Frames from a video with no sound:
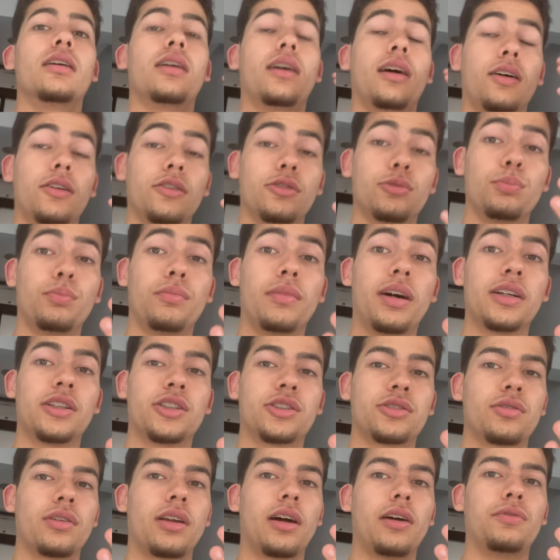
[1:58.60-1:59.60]
how
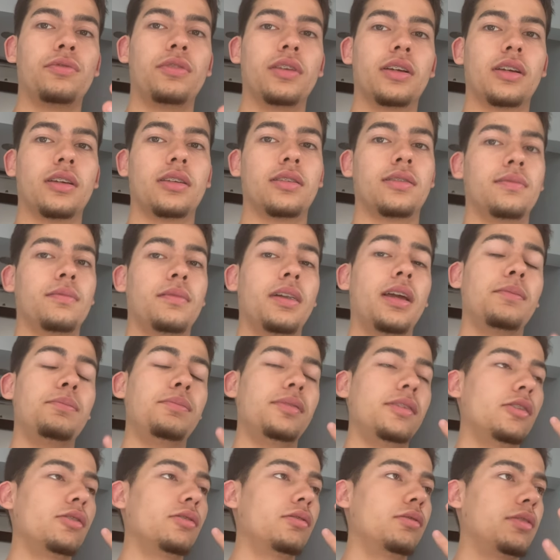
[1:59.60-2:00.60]
much traffic is
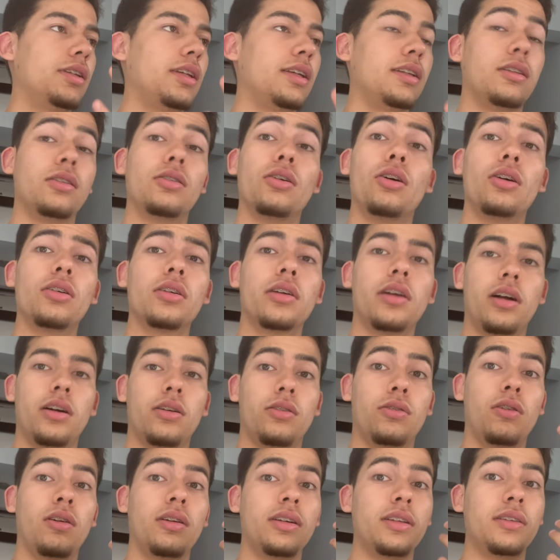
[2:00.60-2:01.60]
maybe you need longer or